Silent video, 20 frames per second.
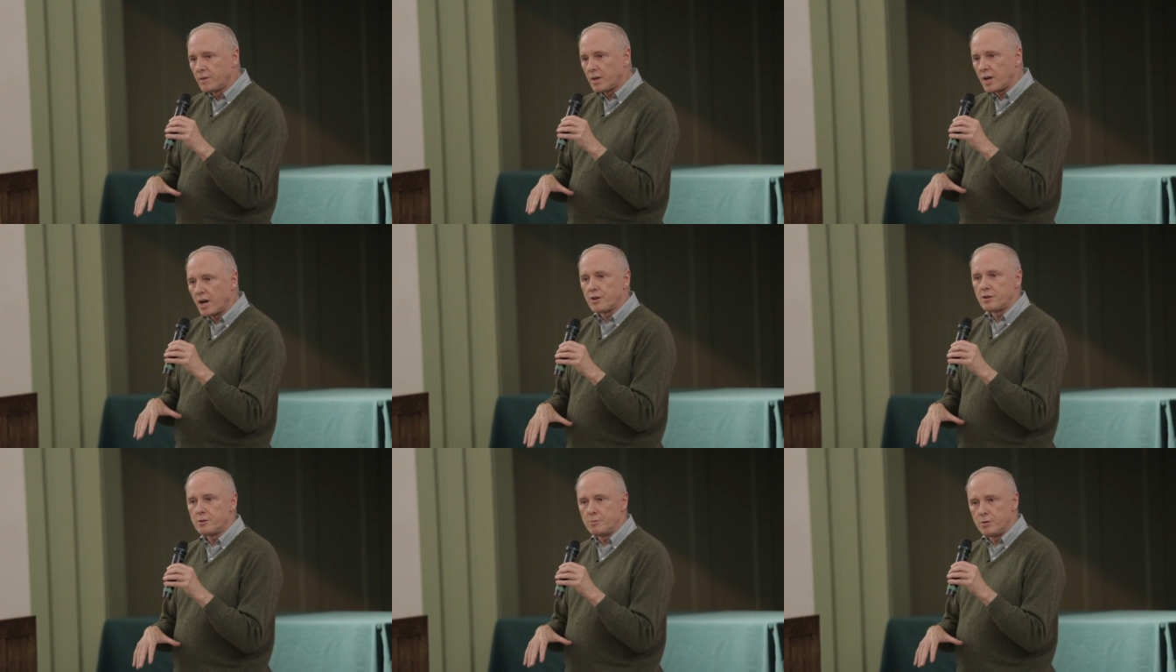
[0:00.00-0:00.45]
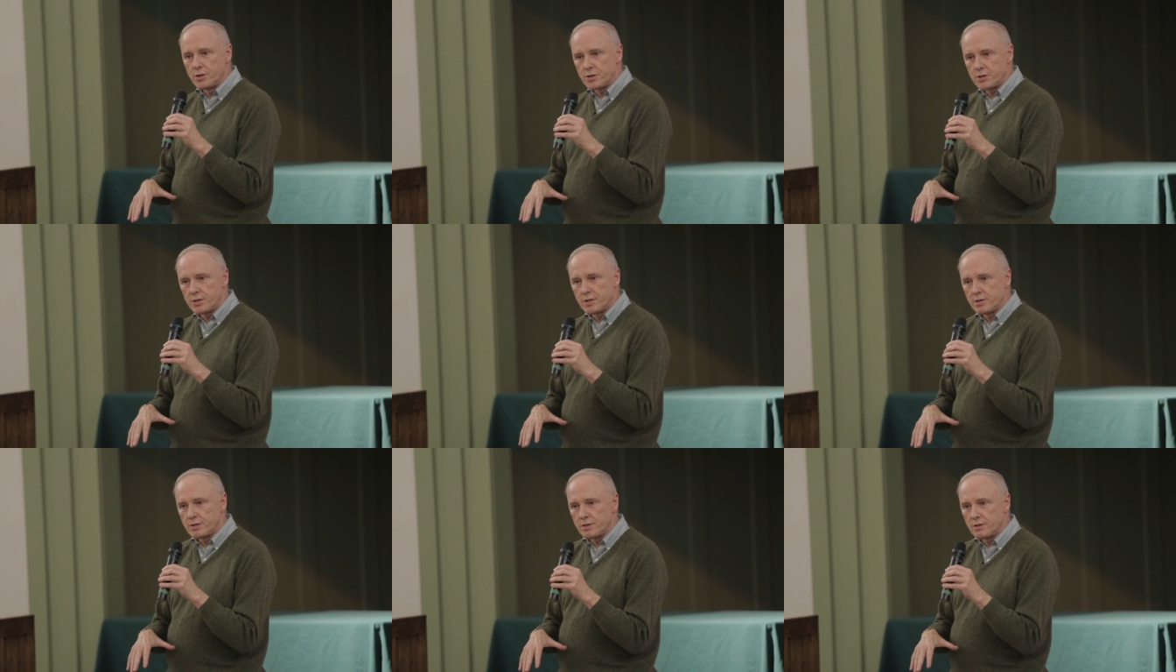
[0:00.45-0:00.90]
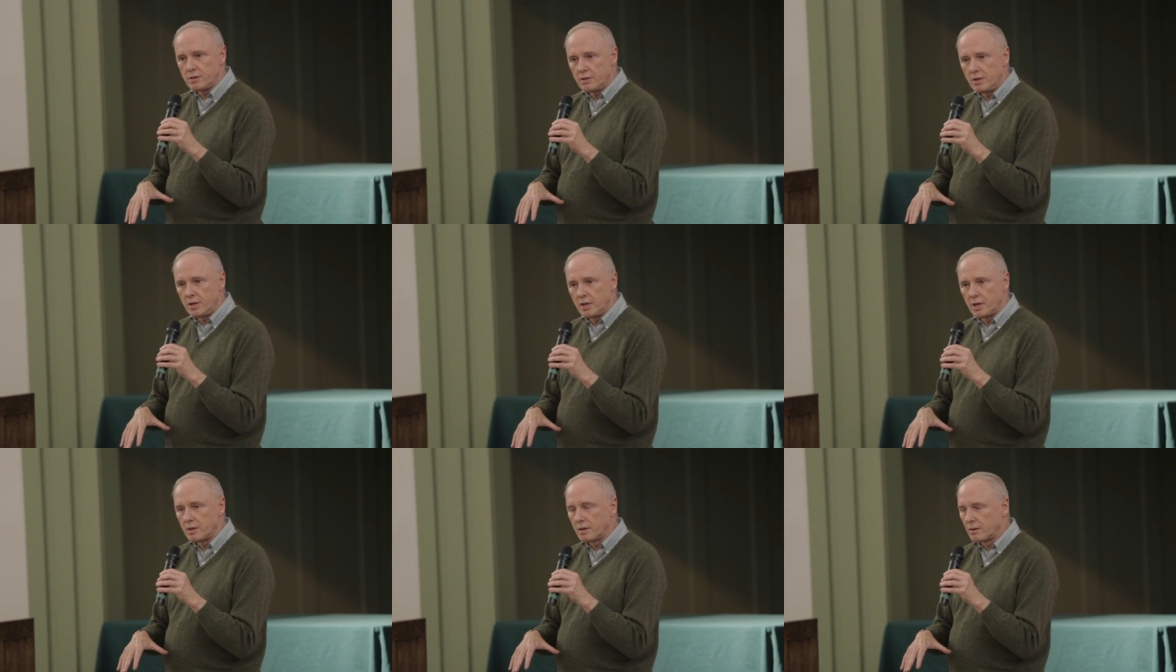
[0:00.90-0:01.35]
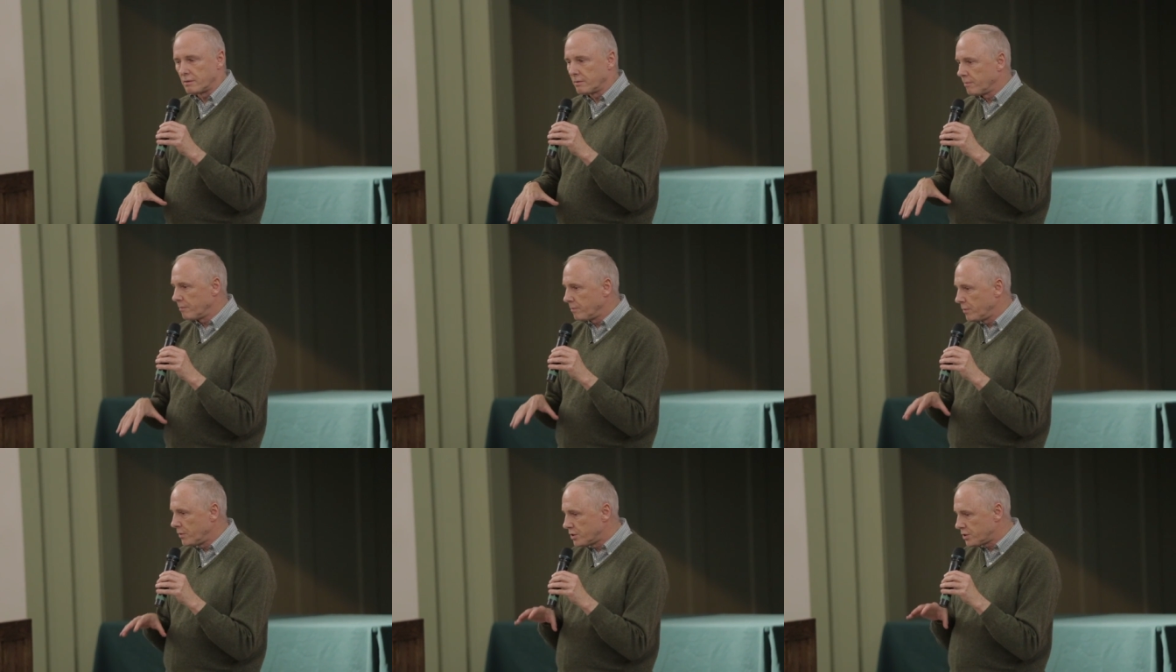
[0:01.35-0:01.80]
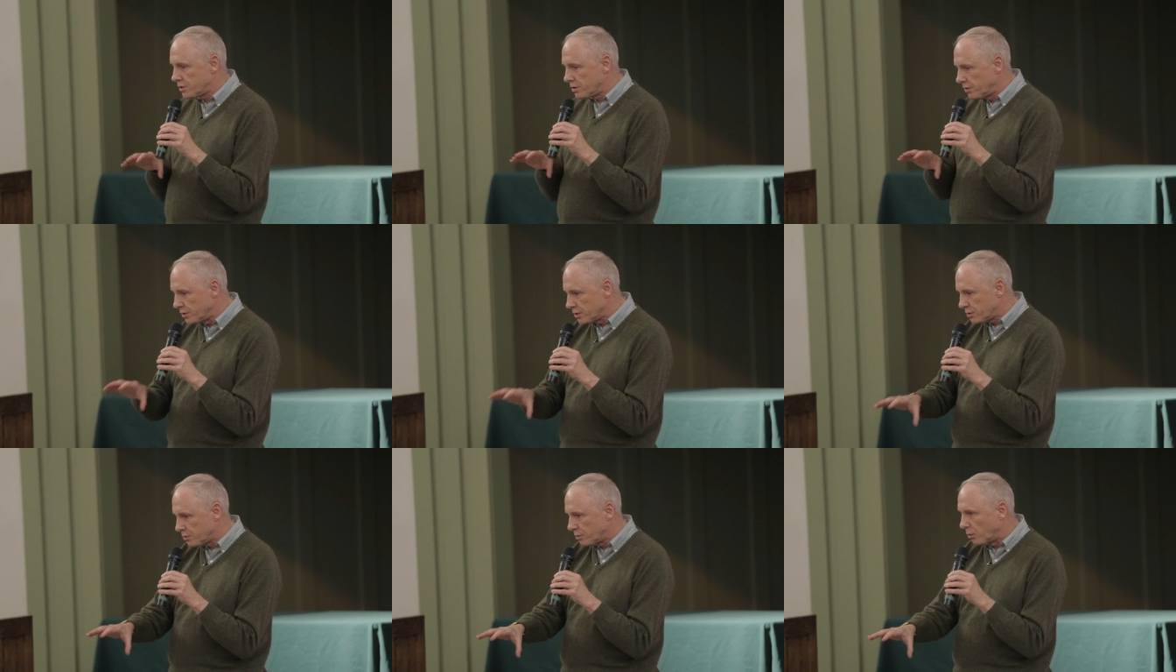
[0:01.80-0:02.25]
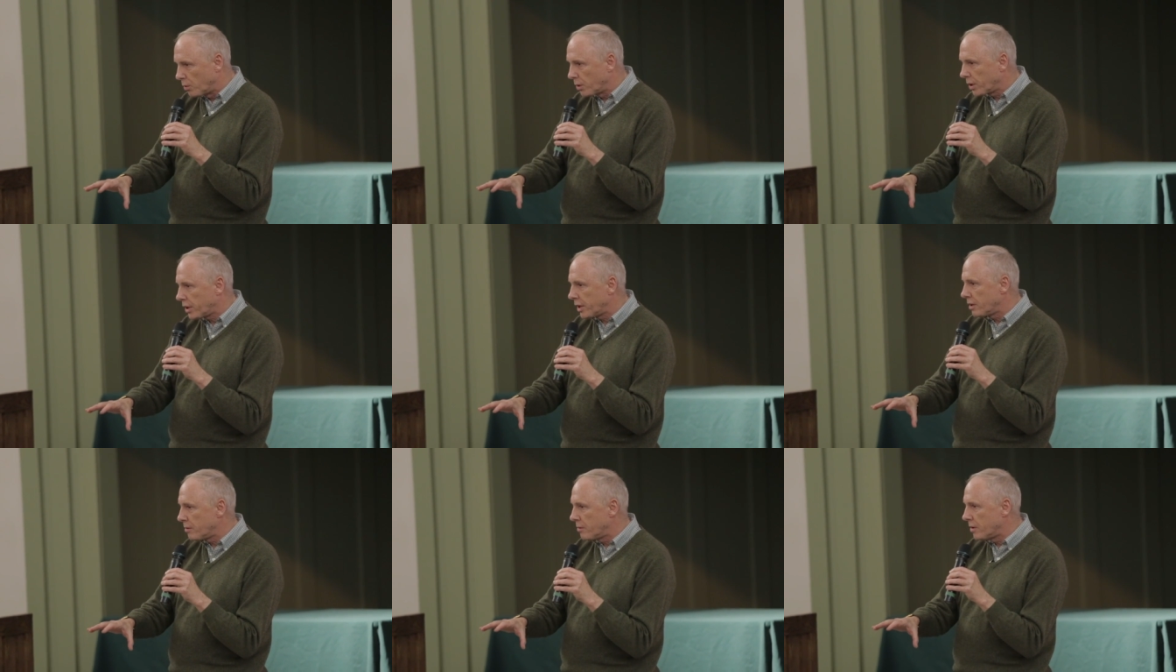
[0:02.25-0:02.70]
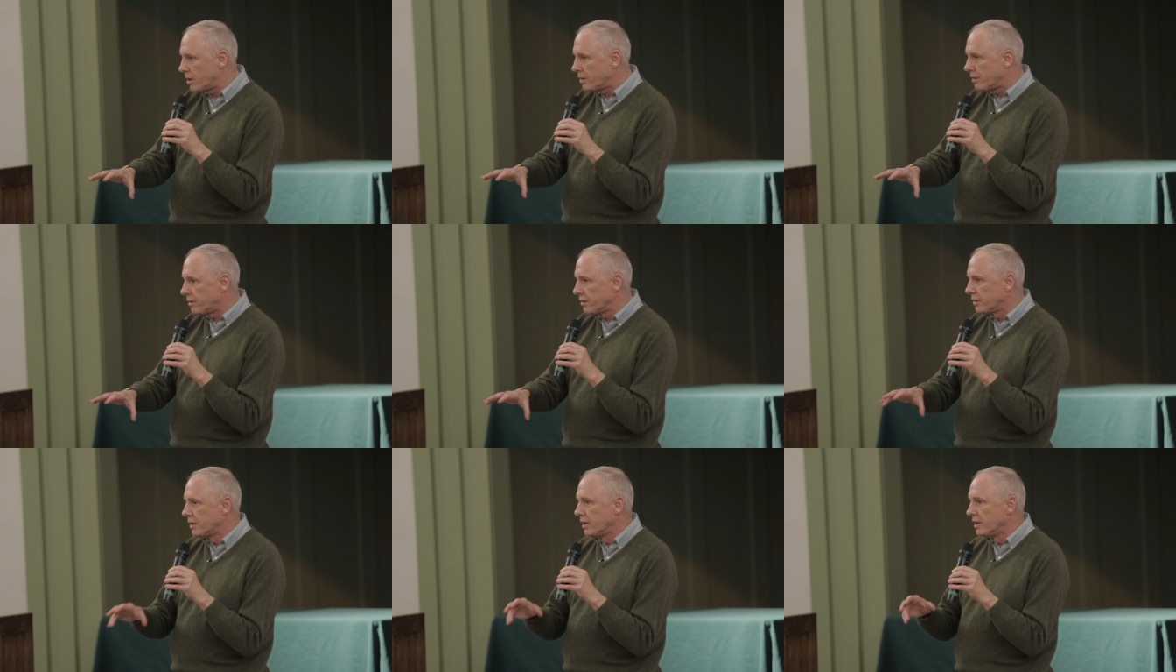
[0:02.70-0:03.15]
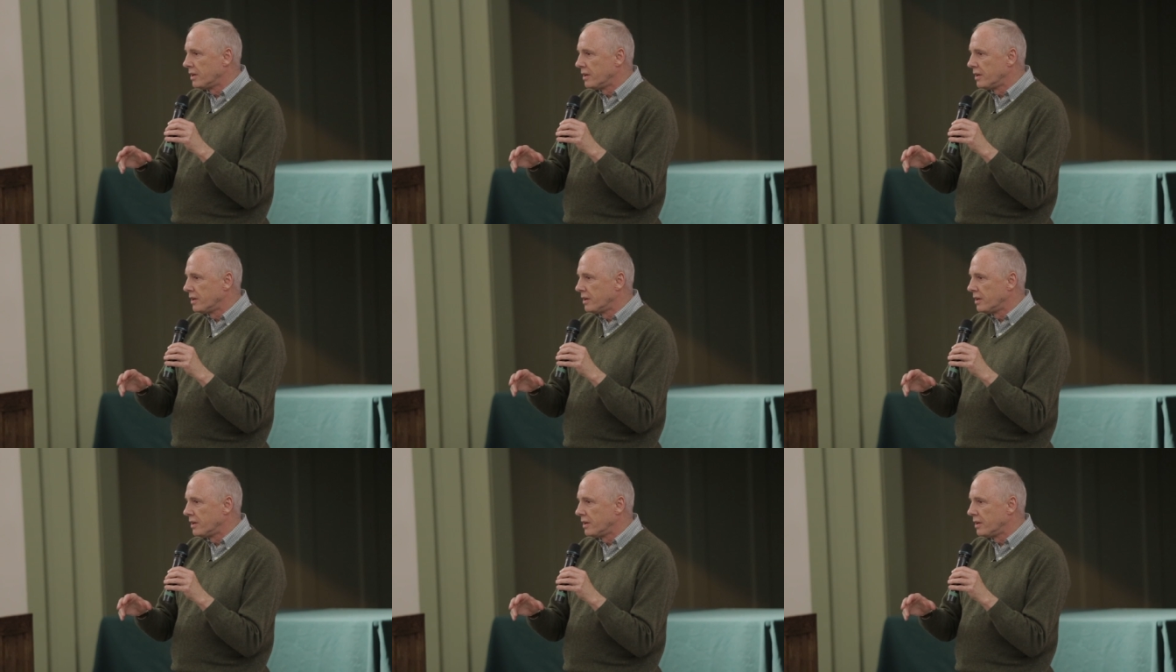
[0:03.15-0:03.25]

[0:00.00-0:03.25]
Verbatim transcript: contributions in the students we're working with